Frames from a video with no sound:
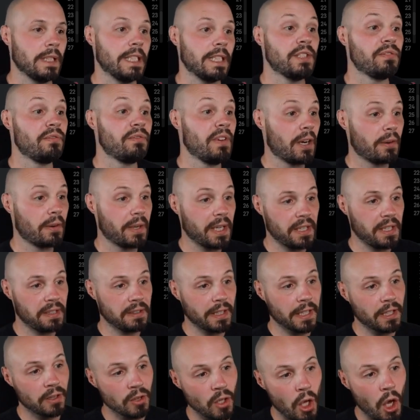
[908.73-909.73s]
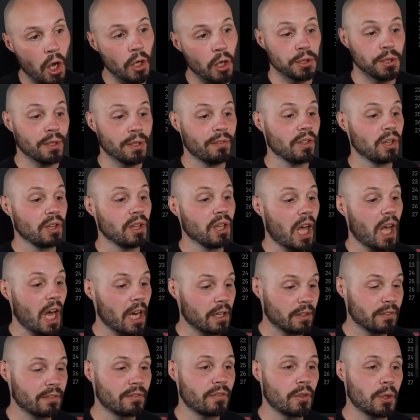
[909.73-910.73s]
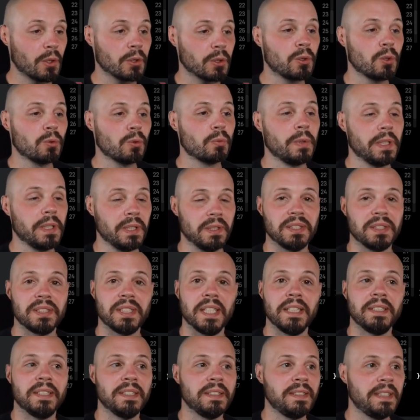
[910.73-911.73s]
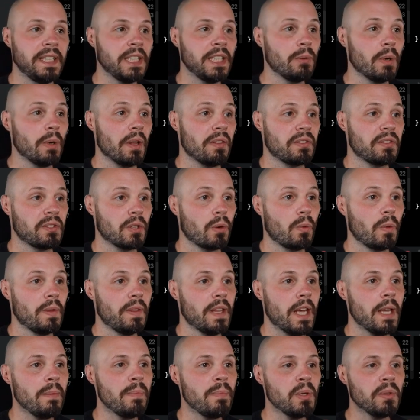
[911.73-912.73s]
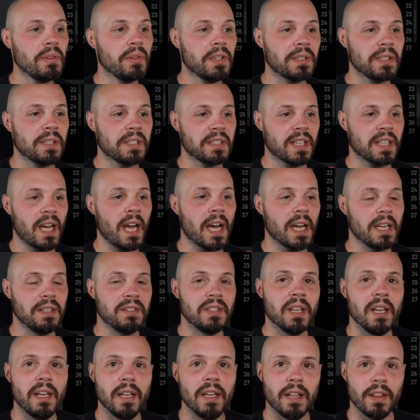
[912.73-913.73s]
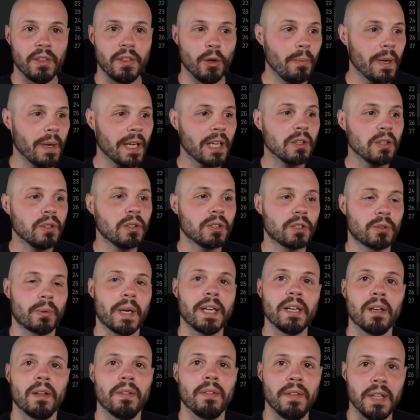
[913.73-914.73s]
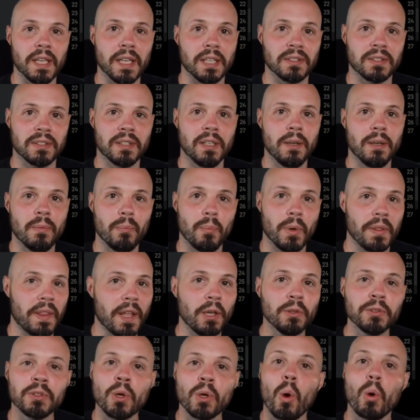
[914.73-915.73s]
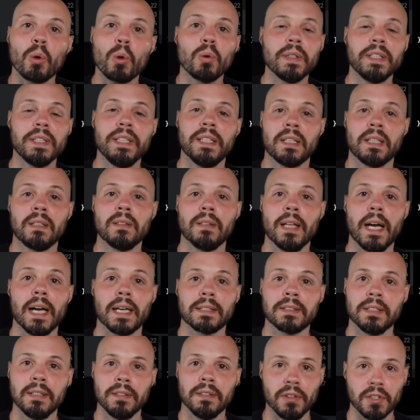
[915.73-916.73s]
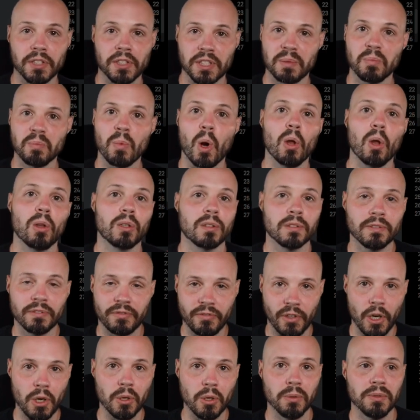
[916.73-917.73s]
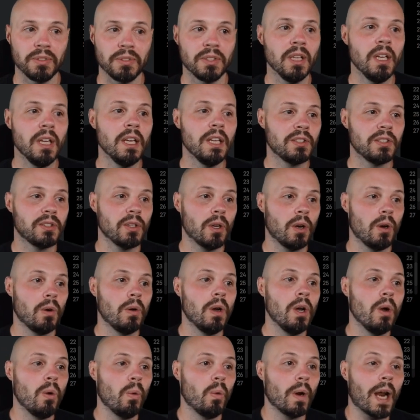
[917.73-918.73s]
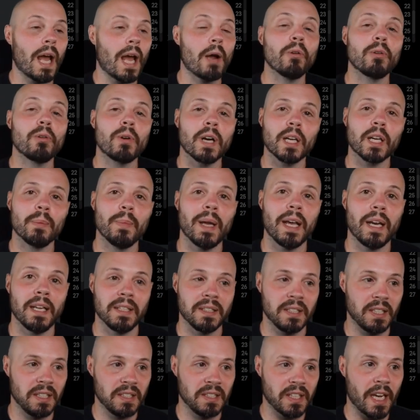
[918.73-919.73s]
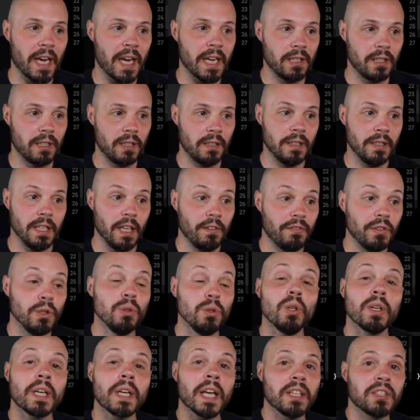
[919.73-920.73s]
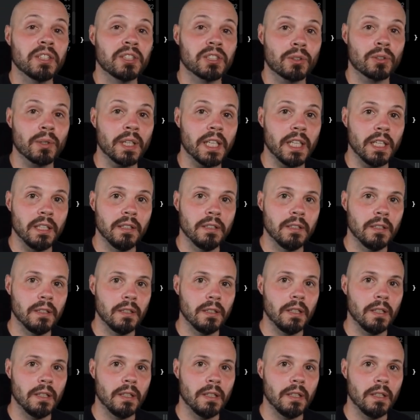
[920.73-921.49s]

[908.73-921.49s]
is very long. You have a lot of vertical real estate to deal with. So when they build their designs, they'll make it look great on this, but they'll totally neglect the smaller phones. So what I would recommend as a designer, if you look at a screen